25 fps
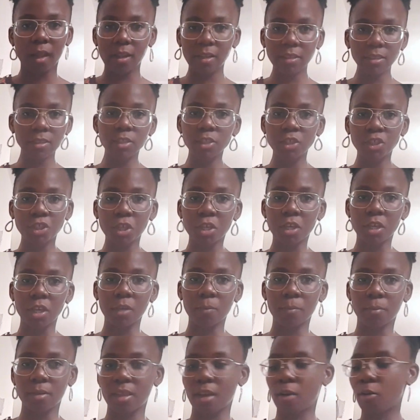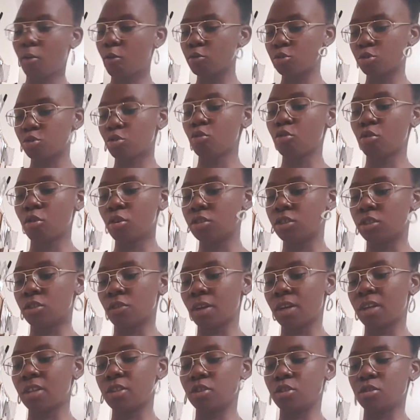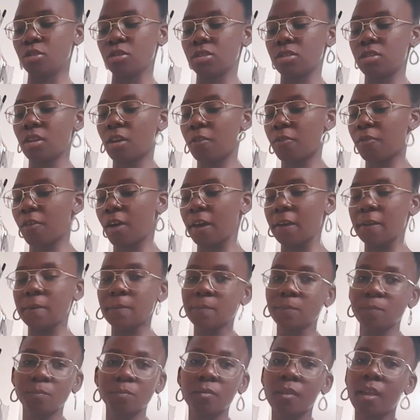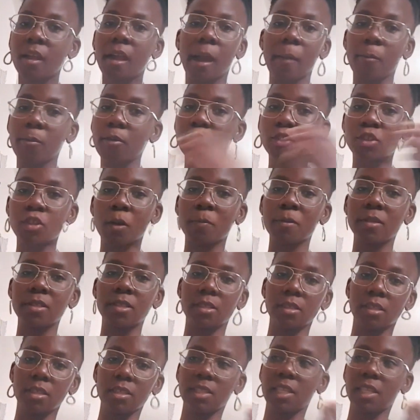in the chicken, but that also goes directly into your stir fry. I'm going to stop eating